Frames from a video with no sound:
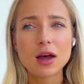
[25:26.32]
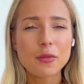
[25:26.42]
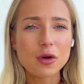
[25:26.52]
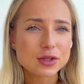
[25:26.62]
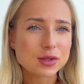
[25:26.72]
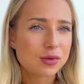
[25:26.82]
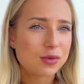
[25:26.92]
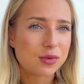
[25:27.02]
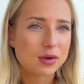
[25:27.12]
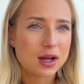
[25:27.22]
Also,
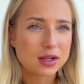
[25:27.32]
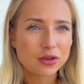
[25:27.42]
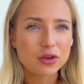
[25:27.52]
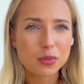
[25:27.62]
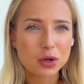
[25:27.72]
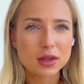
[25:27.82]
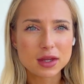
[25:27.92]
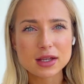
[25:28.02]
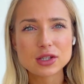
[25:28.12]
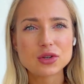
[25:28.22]
another important
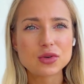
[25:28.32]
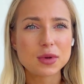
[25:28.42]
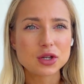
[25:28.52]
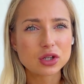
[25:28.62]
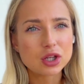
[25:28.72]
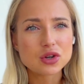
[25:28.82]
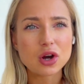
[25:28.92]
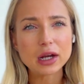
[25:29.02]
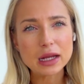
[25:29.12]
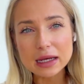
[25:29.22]
thing is to make sure that you
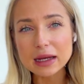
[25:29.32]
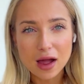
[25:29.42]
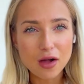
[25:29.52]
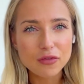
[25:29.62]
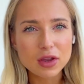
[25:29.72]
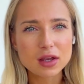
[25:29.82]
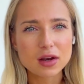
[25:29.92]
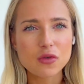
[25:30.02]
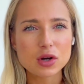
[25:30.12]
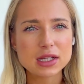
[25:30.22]
are eating healthy and
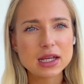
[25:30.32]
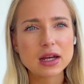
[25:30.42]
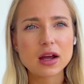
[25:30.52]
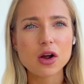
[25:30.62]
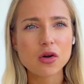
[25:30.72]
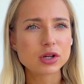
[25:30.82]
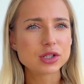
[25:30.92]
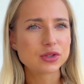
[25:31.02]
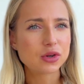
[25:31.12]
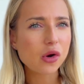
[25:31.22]
of course eating according
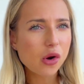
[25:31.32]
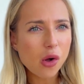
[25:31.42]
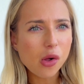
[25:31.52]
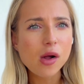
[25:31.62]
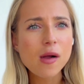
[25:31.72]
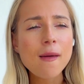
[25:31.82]
to your goal.